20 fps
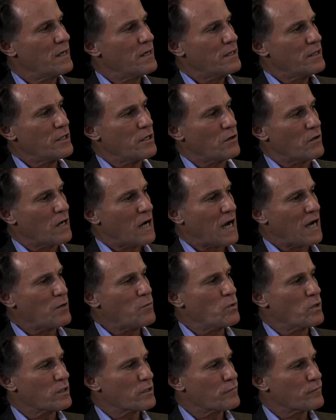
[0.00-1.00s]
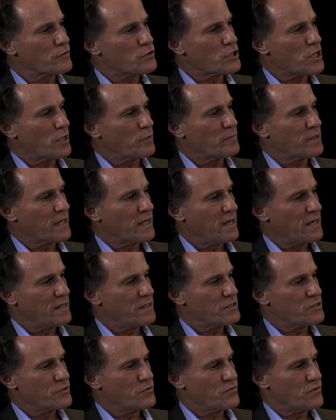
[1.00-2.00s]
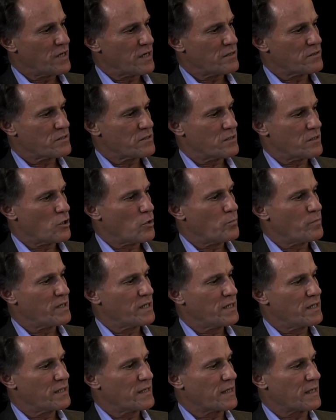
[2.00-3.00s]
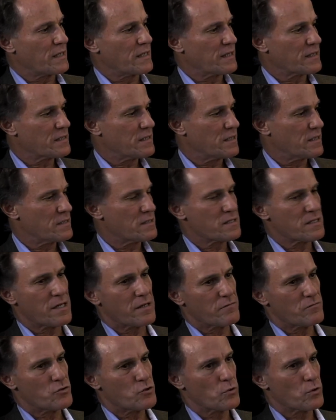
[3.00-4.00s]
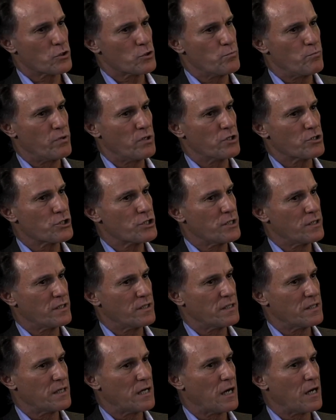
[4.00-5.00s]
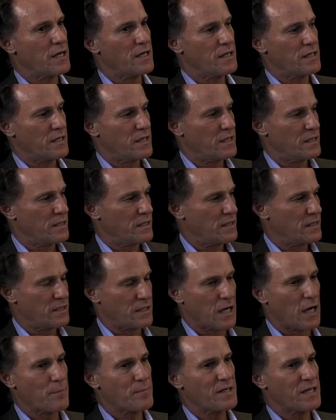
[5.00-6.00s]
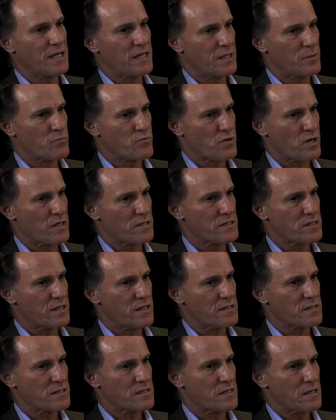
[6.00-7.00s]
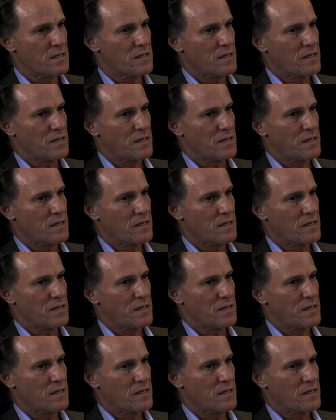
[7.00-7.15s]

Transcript: you know, I worked for John McCain in 2000, hoping he'd get elected instead of George Bush in the nominating process